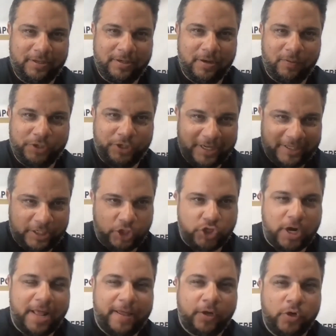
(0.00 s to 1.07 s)
I want you guys to
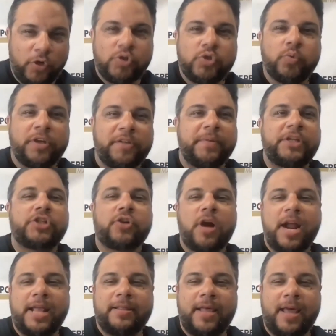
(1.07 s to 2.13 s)
try that. Who's with me
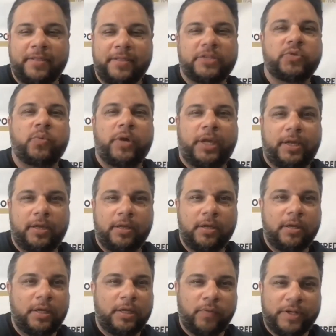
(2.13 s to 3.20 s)
trying that this week?
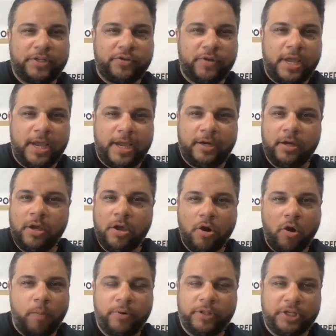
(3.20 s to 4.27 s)
Either raise your hand
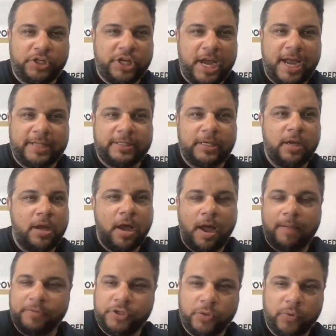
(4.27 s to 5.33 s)
or put in the chat.
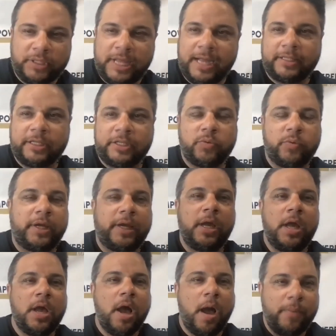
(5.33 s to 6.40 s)
I'm doing that this week.
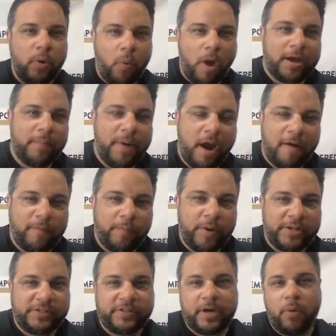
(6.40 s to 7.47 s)
I'm going to walk in powerful
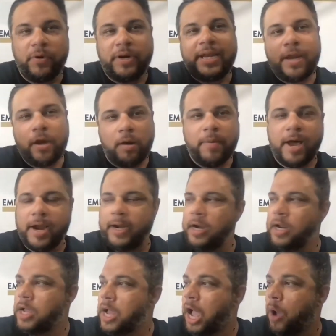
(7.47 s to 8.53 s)
presence, and I want to hear about it.
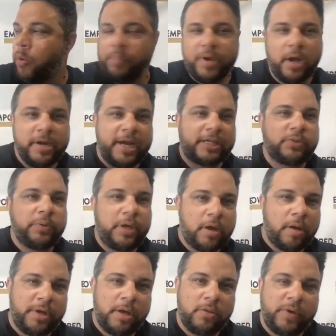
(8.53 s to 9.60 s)
I won't be on next week. I'll
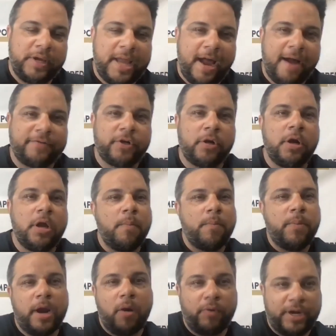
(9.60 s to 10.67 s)
be on the week after,
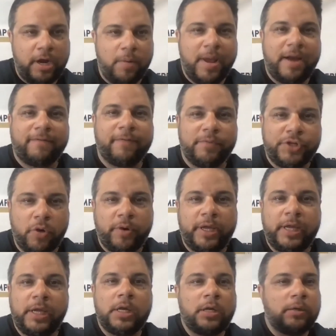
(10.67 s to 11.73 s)
but I want to hear about it from
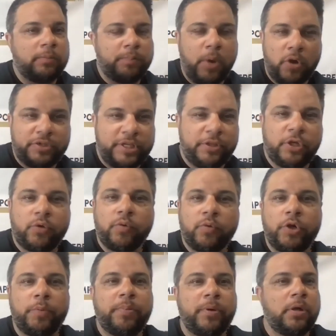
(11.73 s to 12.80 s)
Joey. Post it in the
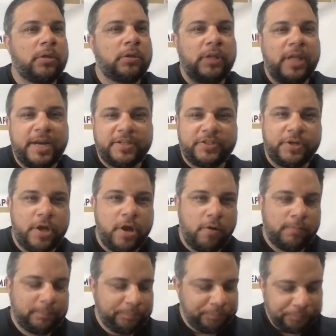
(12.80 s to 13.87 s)
group. Let us
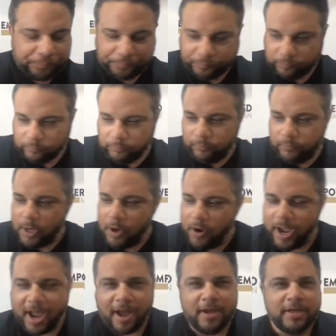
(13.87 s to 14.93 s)
know. Oh
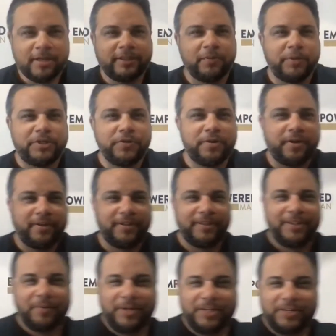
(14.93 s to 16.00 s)
yeah. Did we do
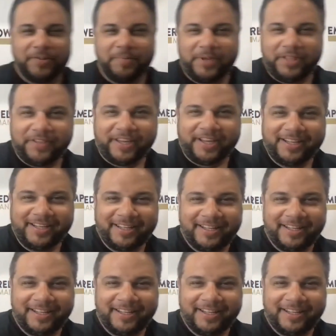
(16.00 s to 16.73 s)
the me thing?